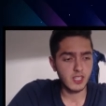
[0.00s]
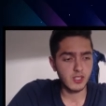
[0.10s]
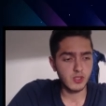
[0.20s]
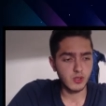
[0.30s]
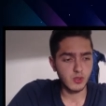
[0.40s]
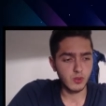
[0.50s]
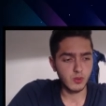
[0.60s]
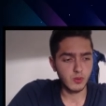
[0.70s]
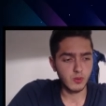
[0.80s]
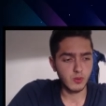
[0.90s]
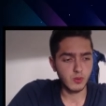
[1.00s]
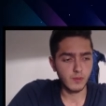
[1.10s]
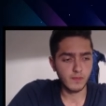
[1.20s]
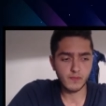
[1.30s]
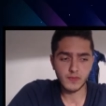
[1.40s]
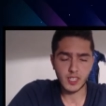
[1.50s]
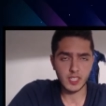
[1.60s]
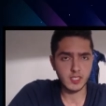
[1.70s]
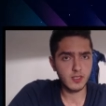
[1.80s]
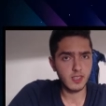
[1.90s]
So
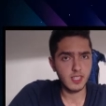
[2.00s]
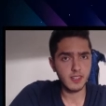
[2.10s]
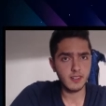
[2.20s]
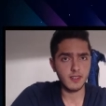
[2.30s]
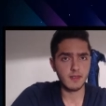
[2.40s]
catch you later.